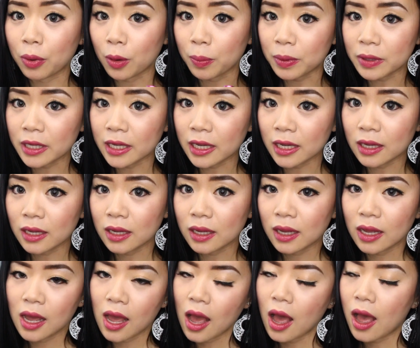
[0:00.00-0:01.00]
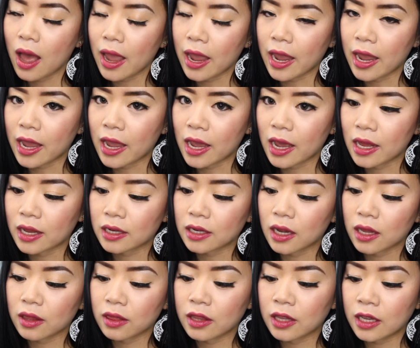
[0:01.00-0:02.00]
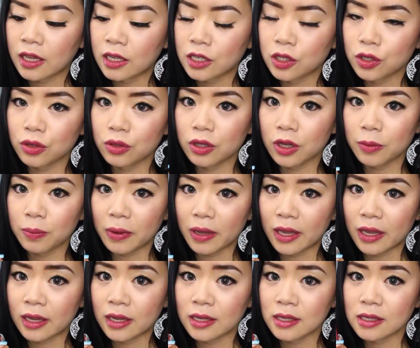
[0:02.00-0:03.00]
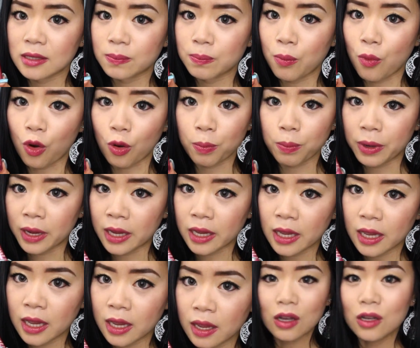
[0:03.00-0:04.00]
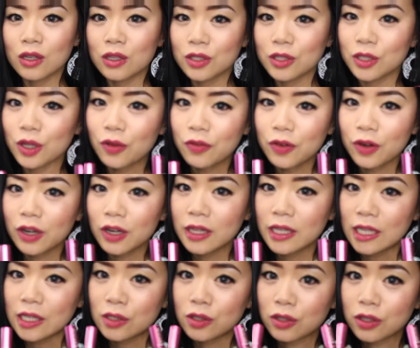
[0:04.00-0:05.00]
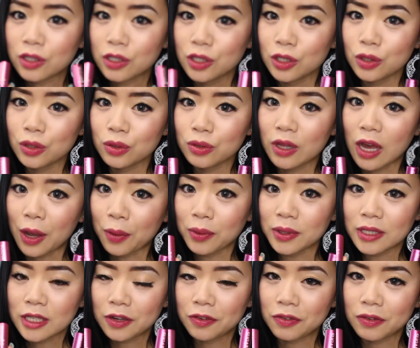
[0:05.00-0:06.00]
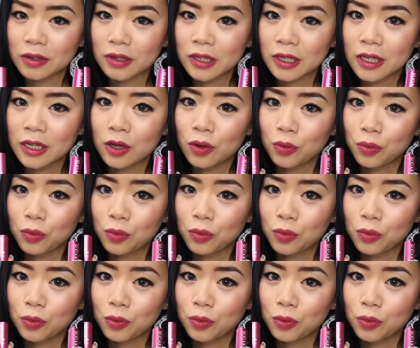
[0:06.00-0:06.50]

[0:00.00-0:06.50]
purpley and the tulip is more pinky. So far these are the two that I would definitely